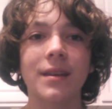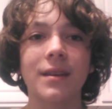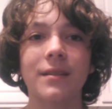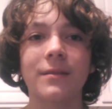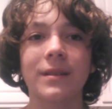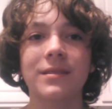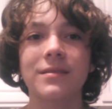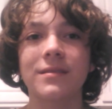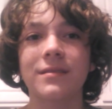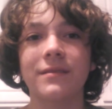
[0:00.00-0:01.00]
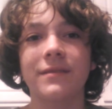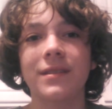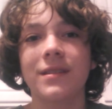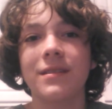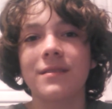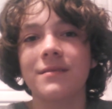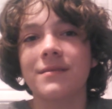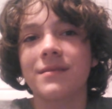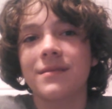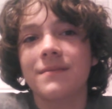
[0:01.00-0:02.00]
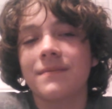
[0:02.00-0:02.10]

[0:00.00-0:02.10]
I watched other videos.